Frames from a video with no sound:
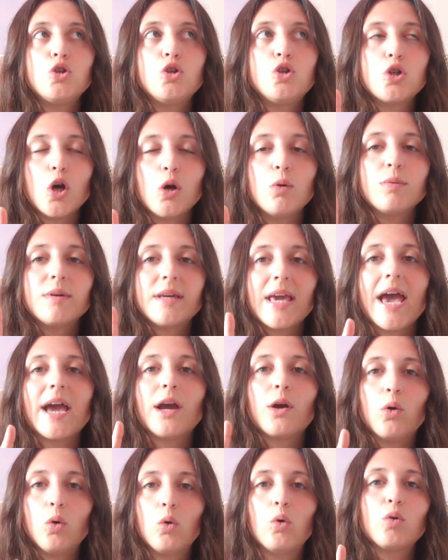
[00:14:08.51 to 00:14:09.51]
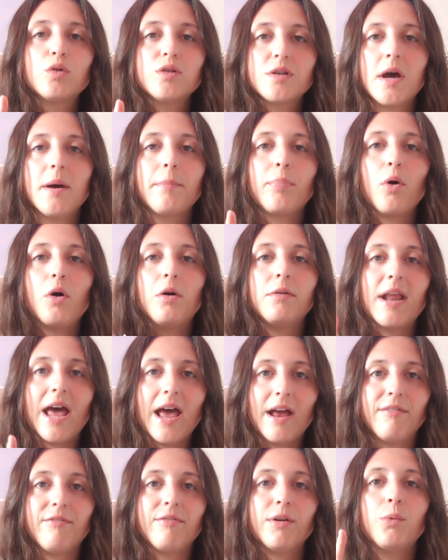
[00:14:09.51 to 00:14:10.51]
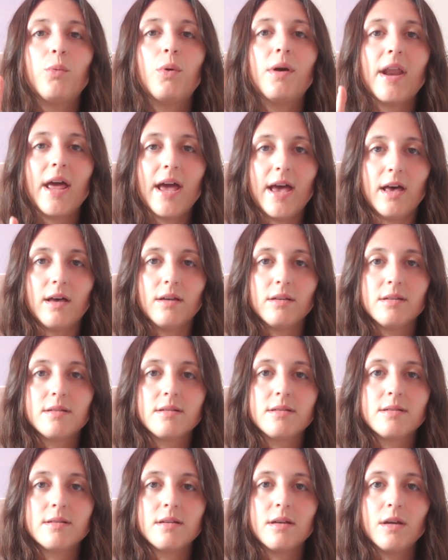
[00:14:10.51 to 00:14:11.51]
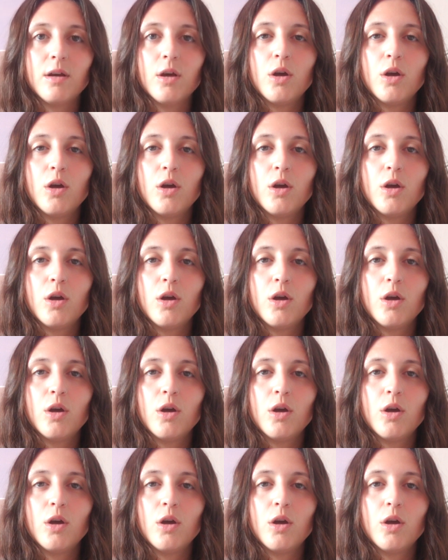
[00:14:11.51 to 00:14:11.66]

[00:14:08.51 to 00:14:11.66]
don't get caught up on everyone else.